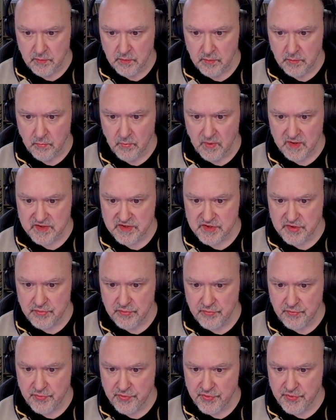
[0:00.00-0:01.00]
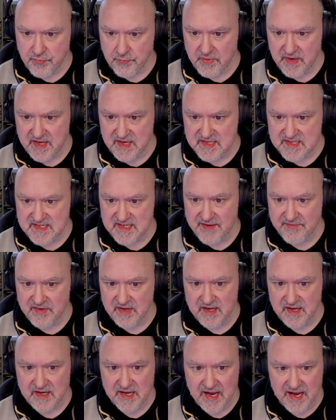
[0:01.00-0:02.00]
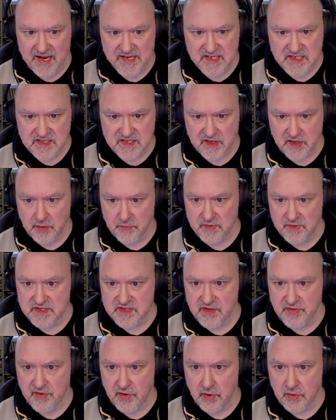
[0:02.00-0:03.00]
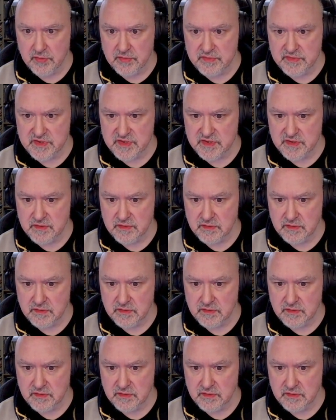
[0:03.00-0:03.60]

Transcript: One, two, three, seven, and eight go into those.